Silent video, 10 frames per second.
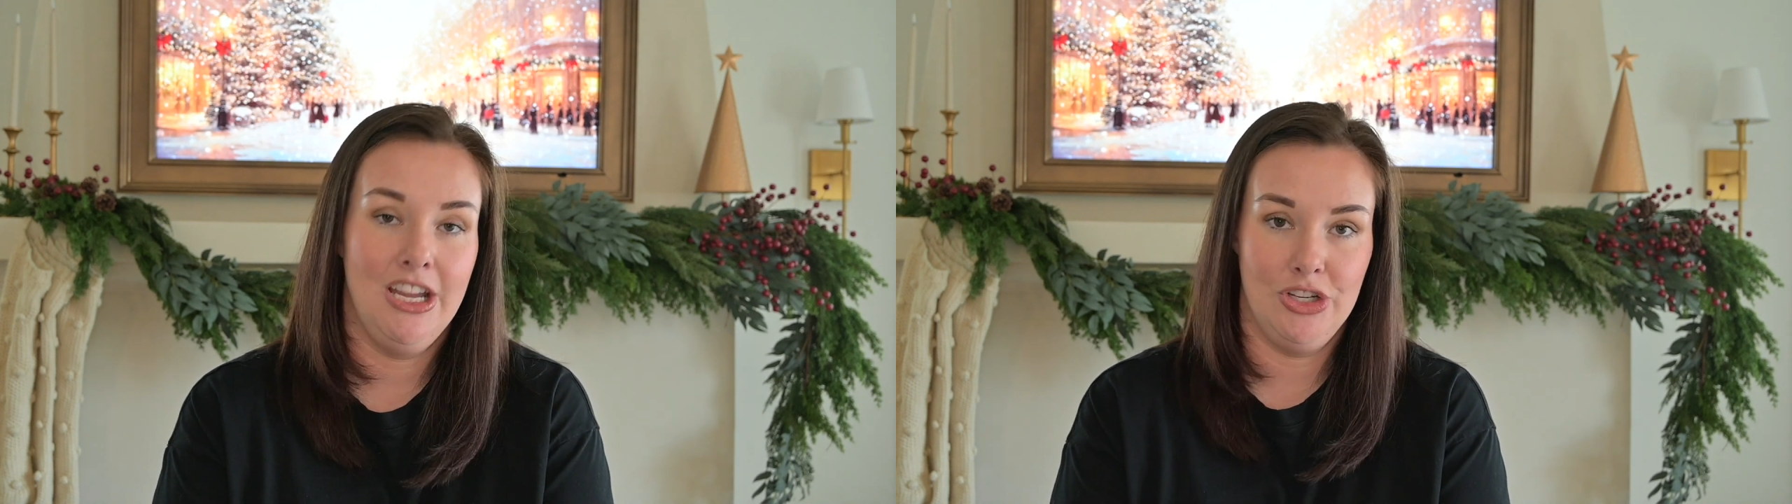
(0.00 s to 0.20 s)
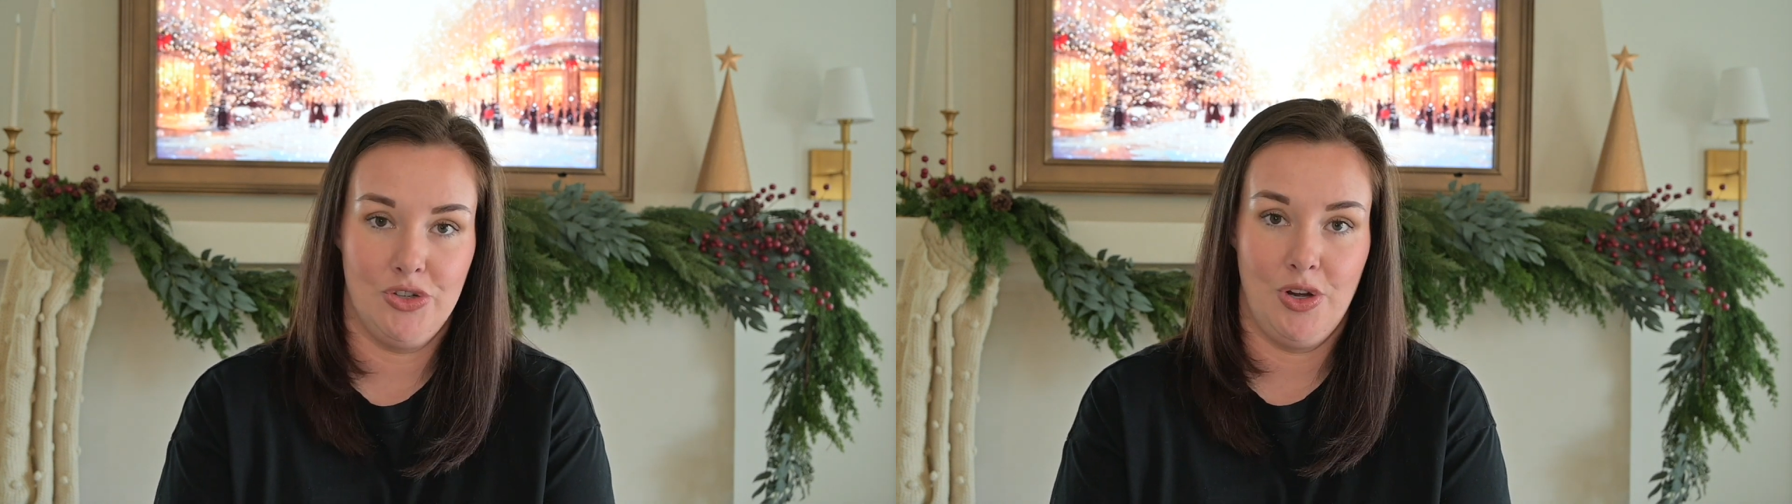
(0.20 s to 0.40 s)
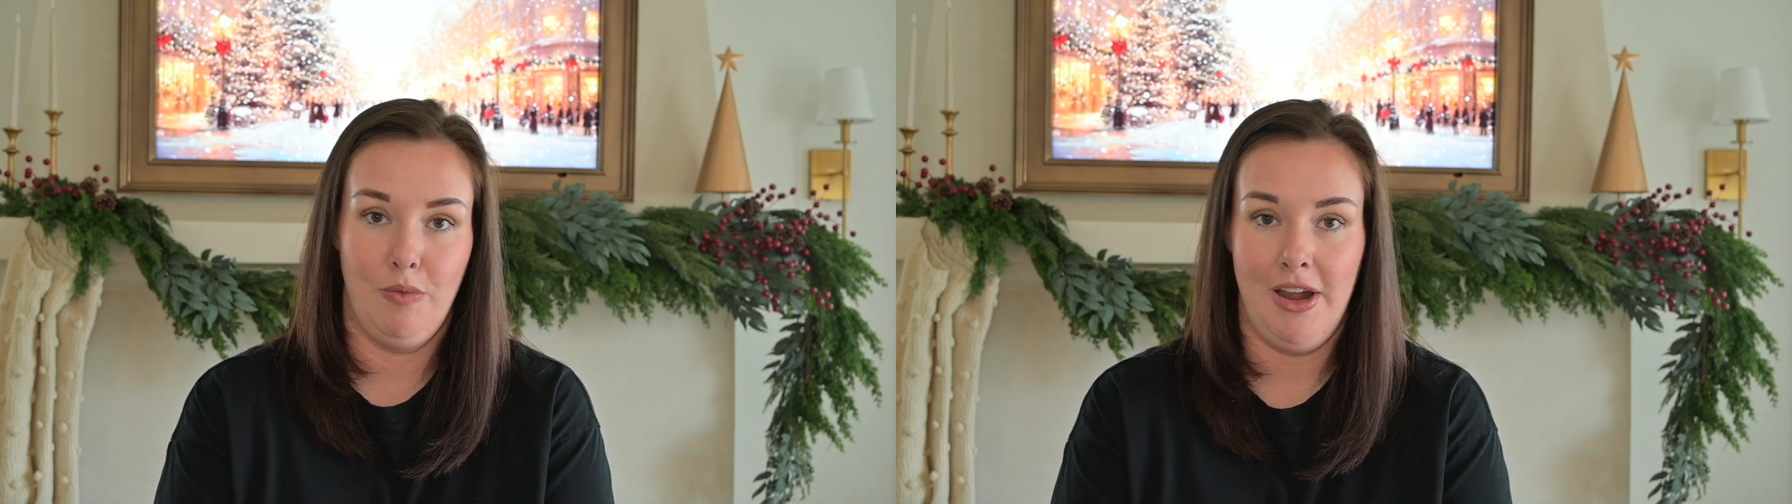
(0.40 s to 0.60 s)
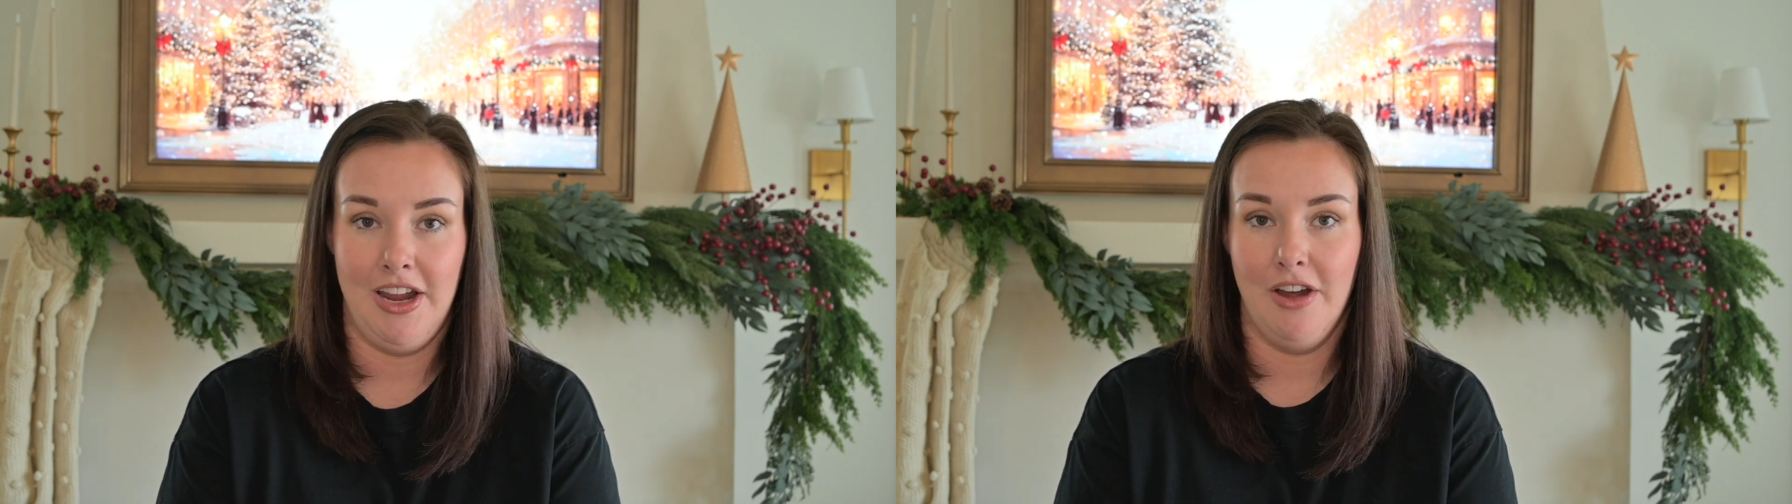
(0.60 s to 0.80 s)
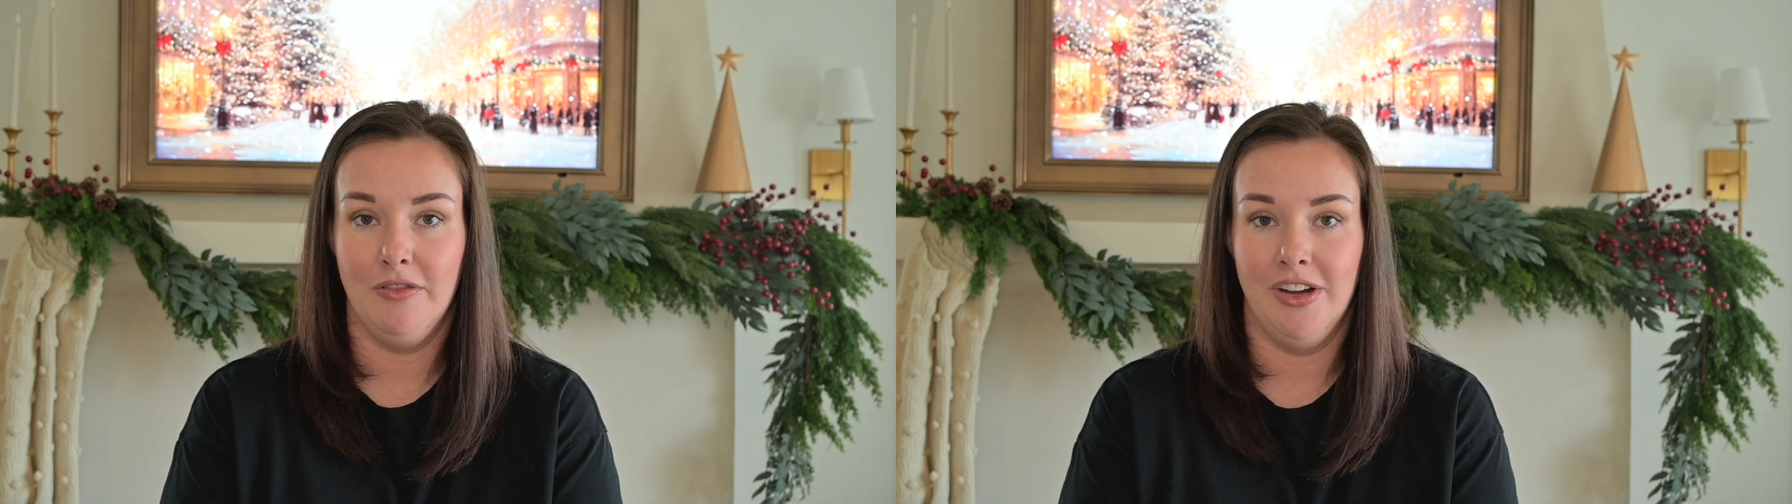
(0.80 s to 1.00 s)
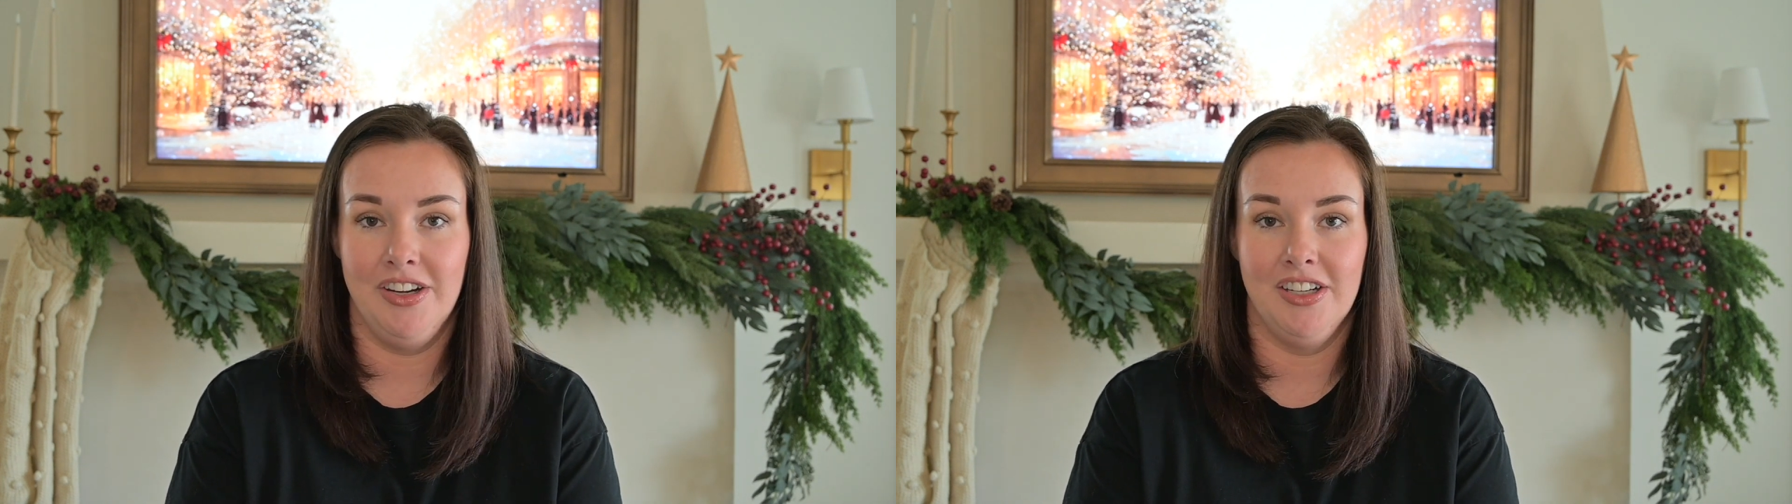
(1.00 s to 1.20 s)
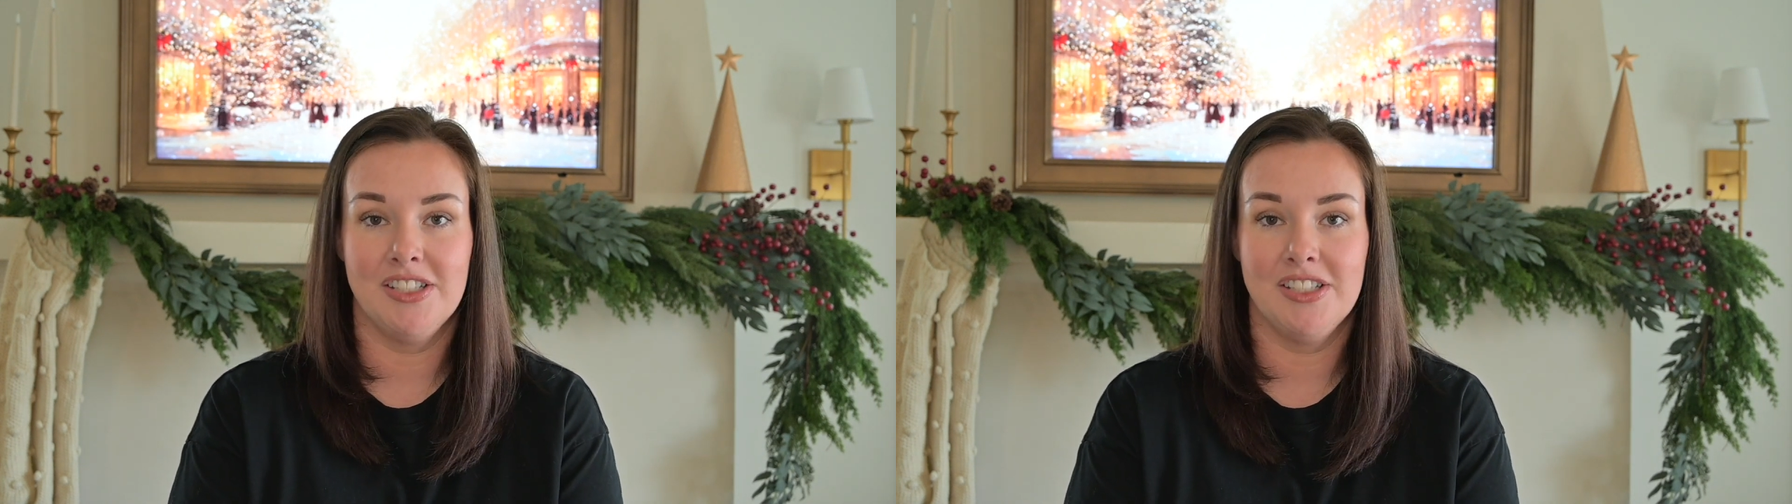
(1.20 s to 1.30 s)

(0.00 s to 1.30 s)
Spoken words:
entryway runner.